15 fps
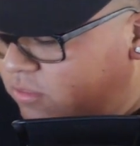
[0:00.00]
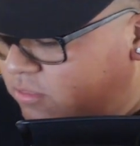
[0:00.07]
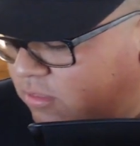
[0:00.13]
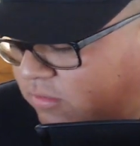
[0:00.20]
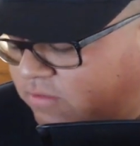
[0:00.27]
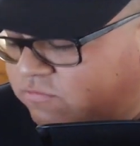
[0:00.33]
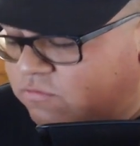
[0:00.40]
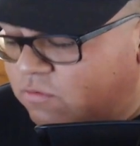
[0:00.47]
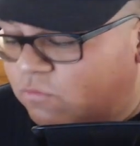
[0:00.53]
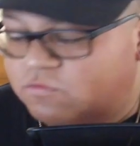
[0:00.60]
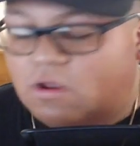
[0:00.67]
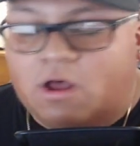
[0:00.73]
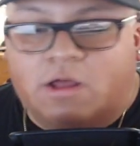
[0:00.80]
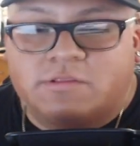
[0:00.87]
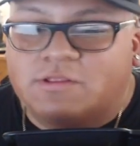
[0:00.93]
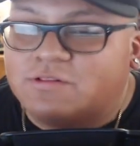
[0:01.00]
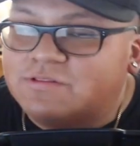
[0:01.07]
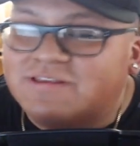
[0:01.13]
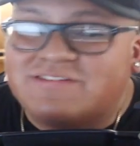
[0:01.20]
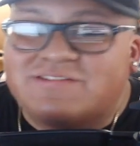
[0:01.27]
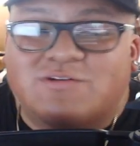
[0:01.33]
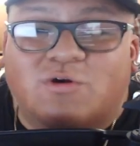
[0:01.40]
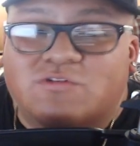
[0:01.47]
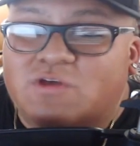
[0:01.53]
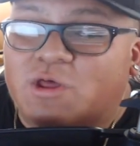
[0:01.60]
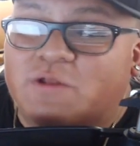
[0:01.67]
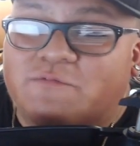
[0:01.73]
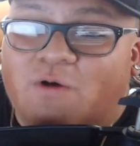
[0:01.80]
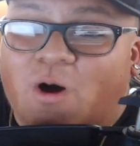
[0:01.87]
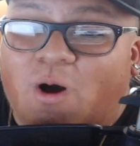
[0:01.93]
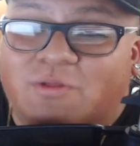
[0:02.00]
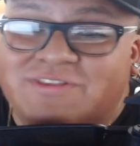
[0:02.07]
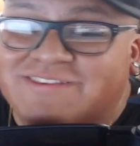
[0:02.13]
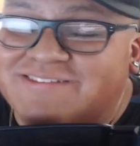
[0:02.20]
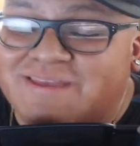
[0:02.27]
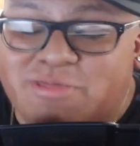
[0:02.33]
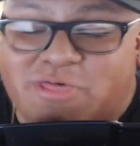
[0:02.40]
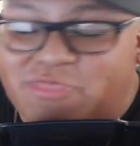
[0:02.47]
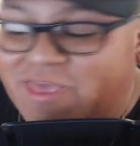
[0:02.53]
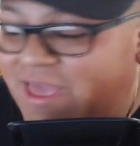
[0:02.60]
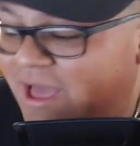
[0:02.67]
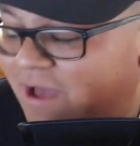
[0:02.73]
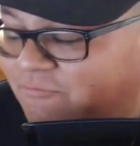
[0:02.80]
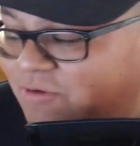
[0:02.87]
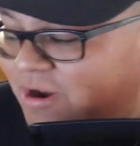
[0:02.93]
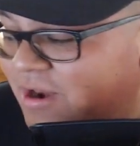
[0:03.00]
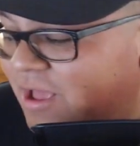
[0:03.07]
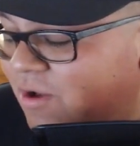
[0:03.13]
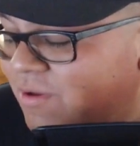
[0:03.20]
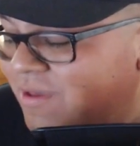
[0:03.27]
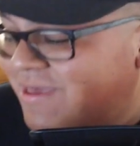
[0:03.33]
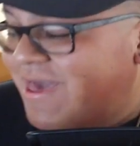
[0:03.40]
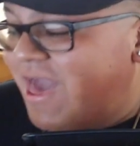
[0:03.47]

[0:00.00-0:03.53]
The list goes on. The list goes on of all these names that they have right now